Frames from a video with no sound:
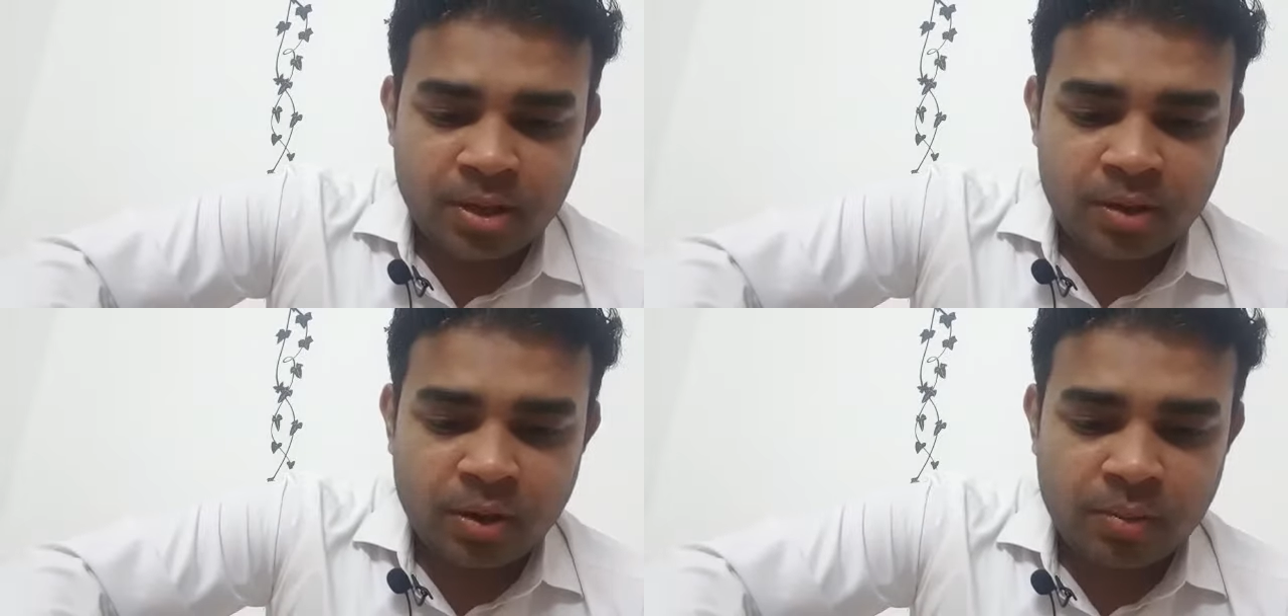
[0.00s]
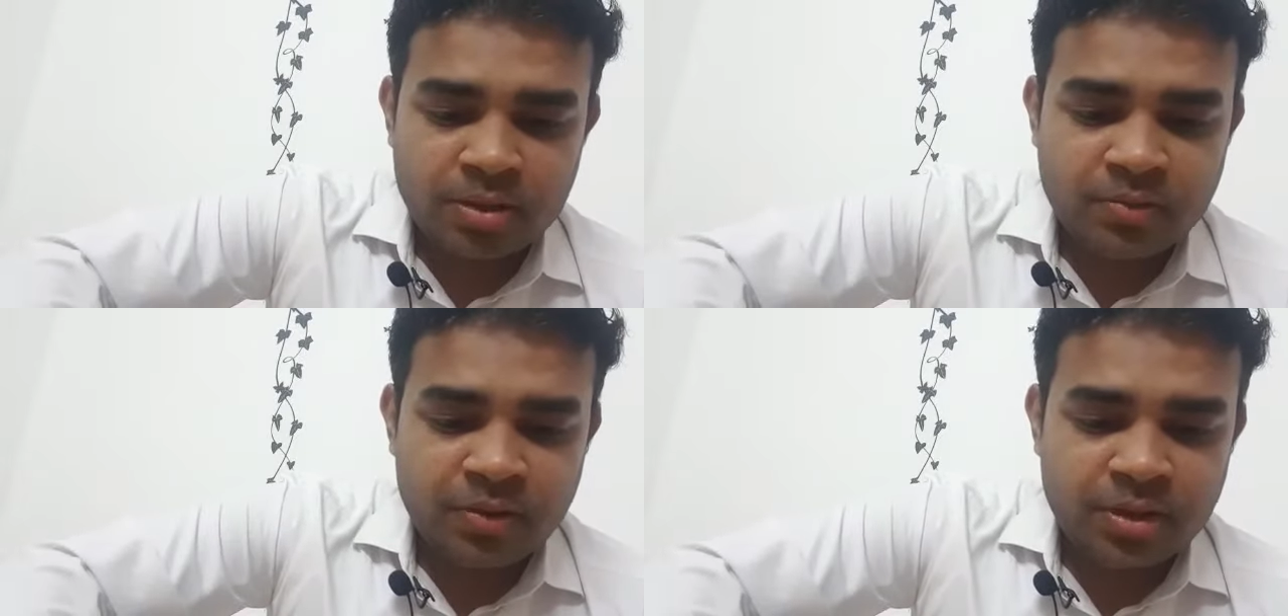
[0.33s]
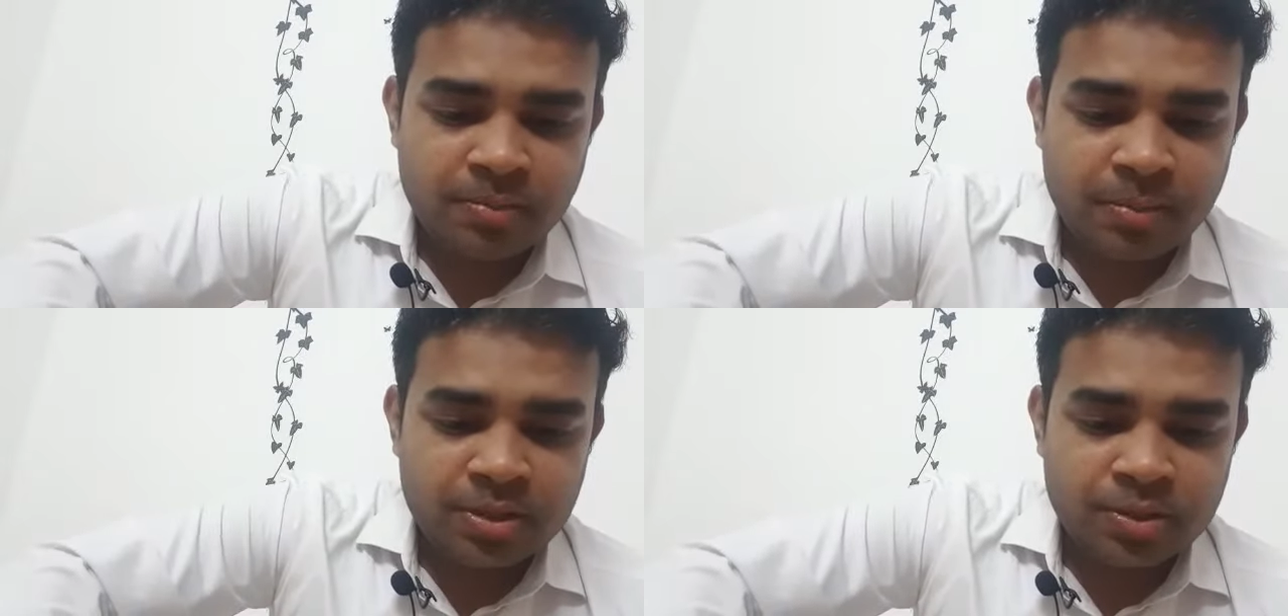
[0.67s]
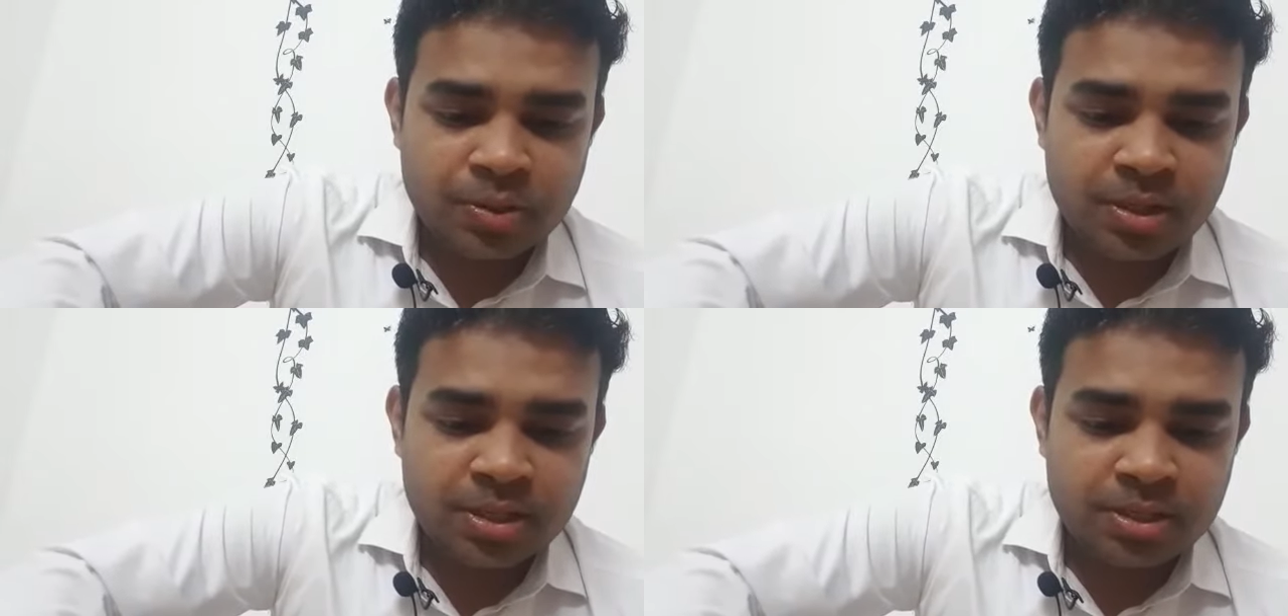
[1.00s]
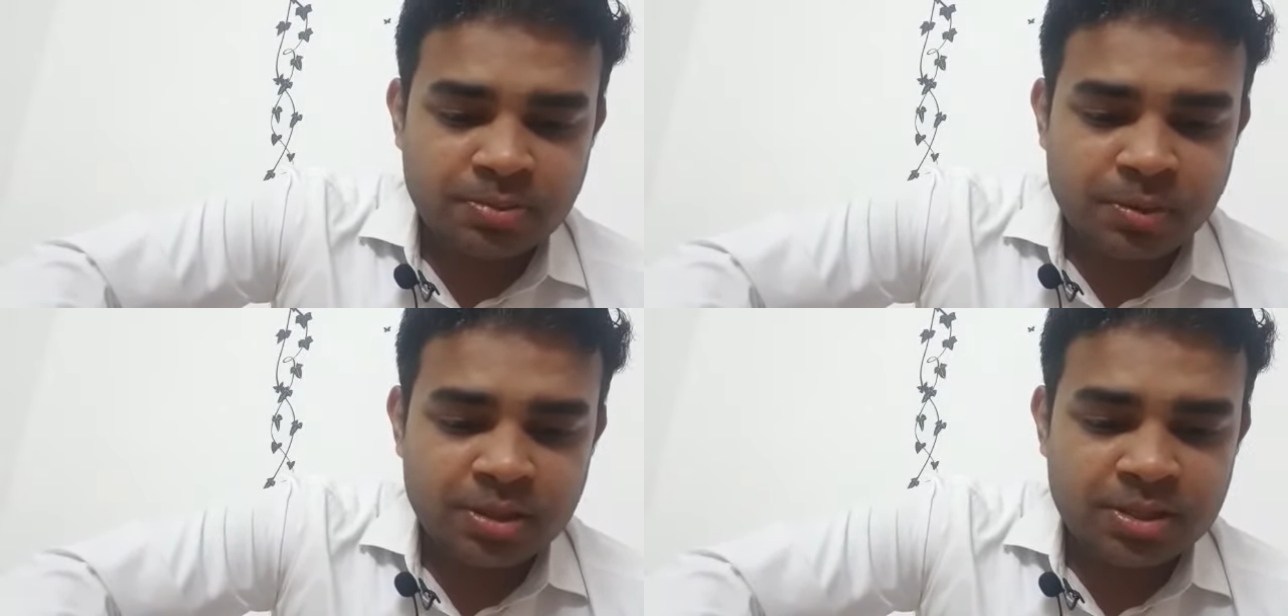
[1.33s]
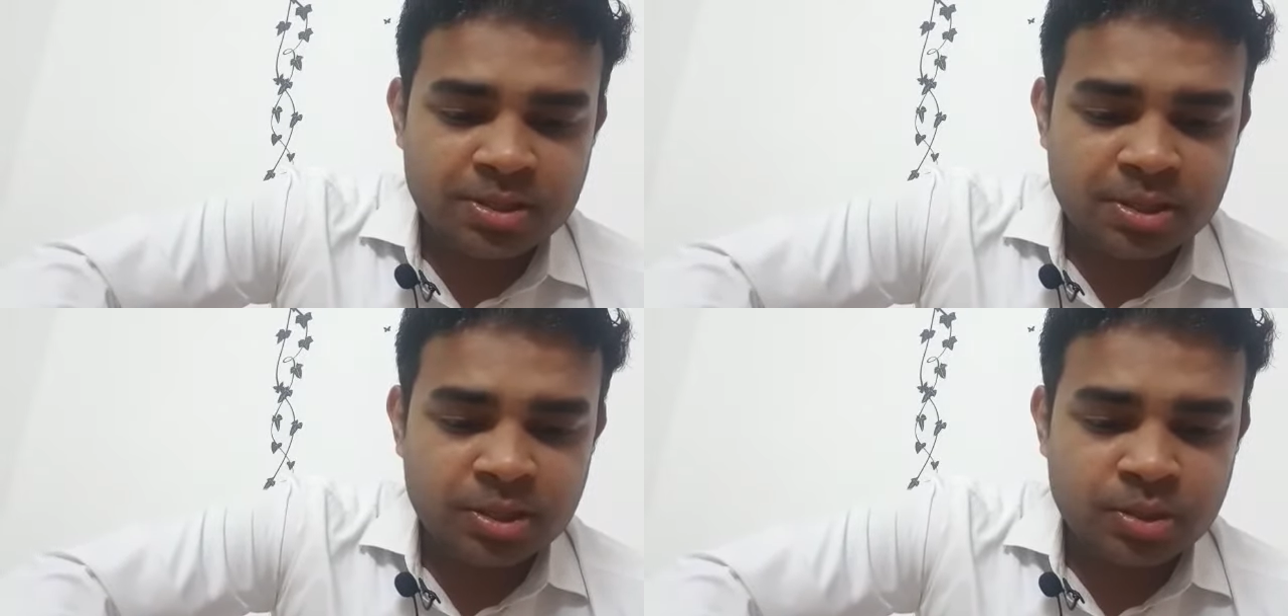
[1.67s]
Robespierre pursued his
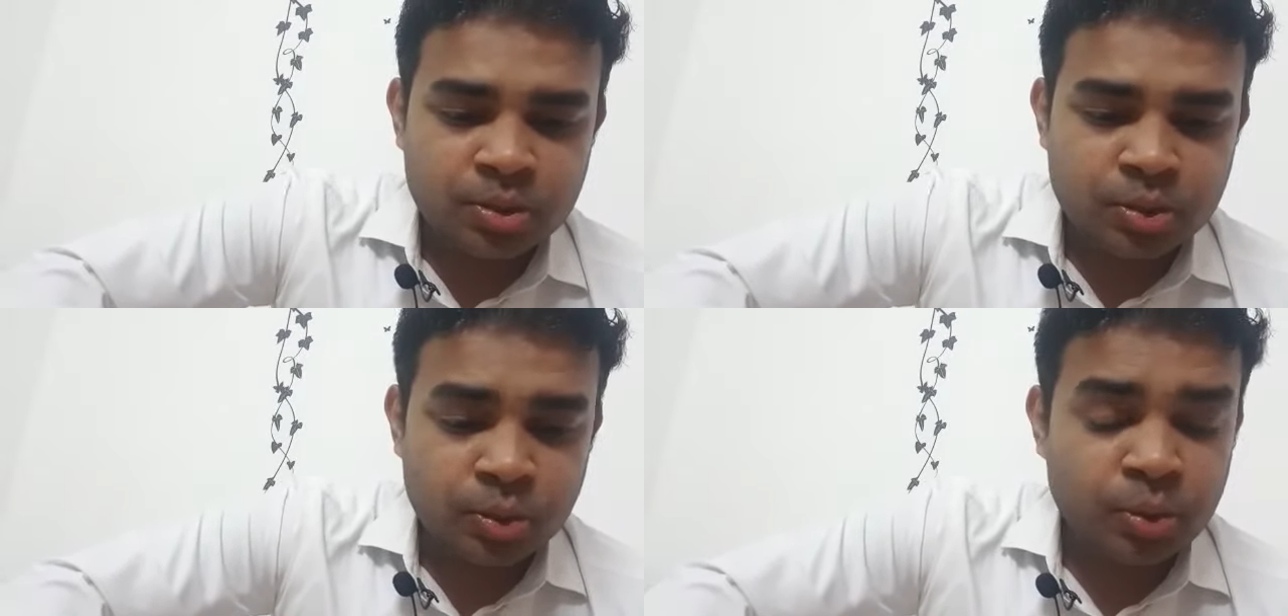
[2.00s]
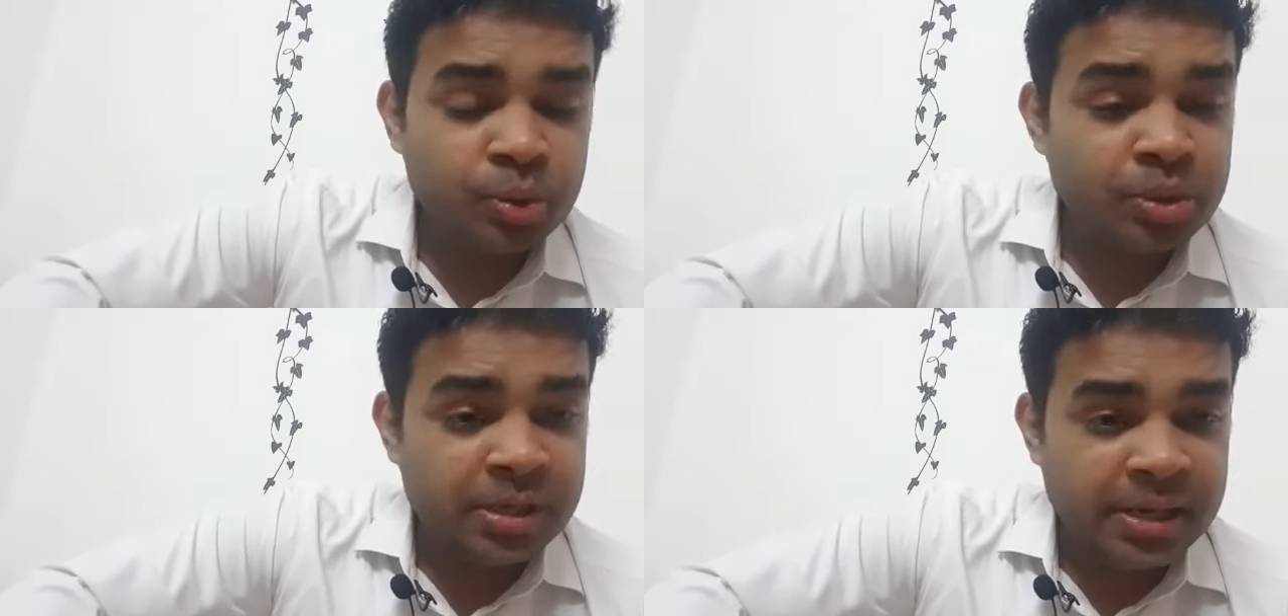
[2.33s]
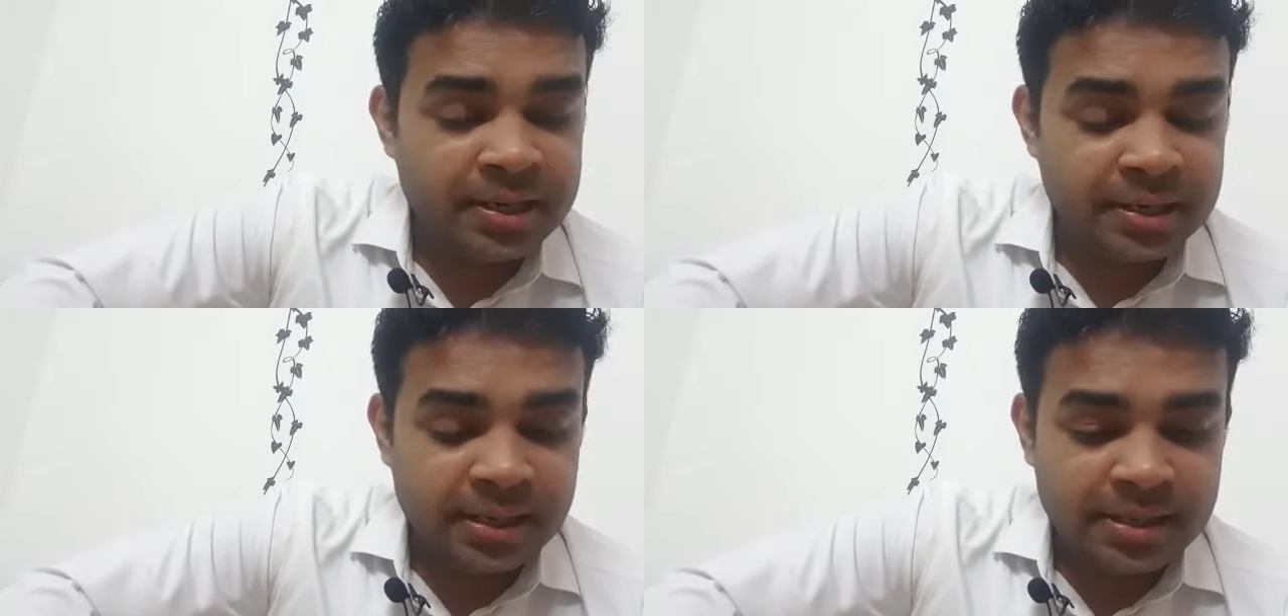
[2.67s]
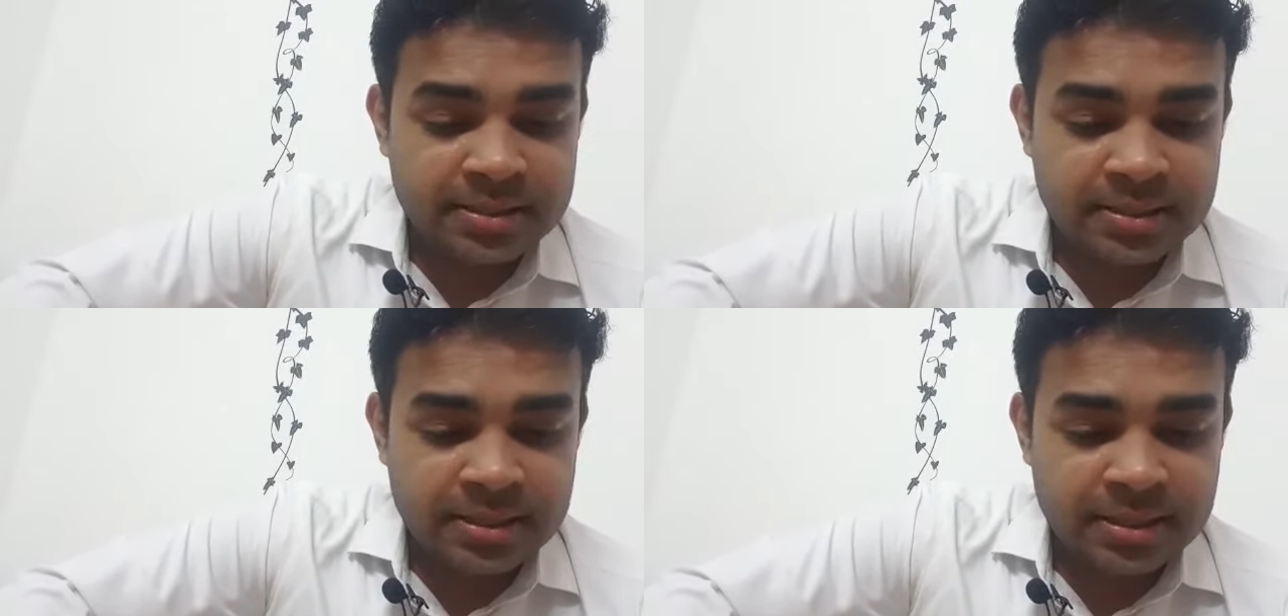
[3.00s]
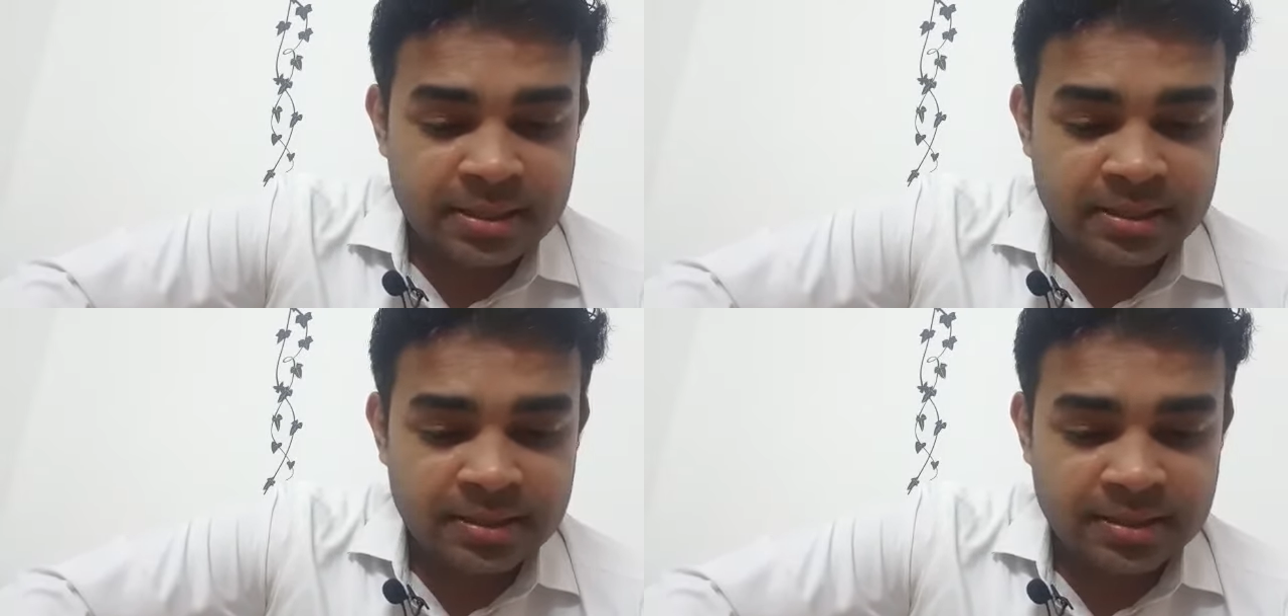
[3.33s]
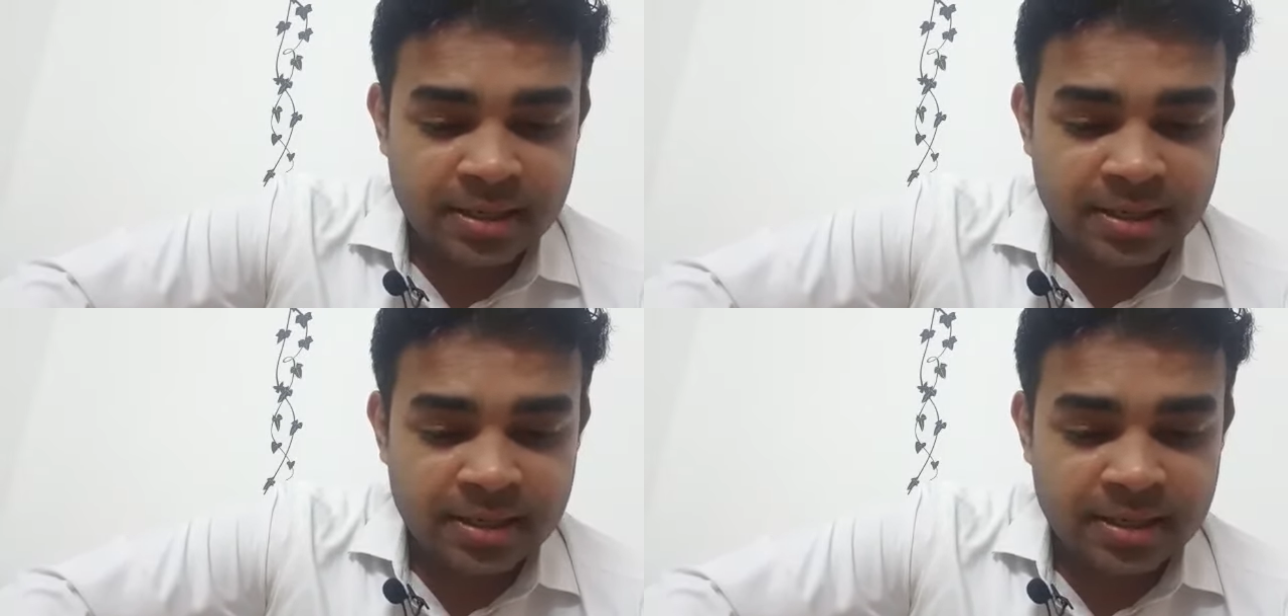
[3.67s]
policy so relentlessly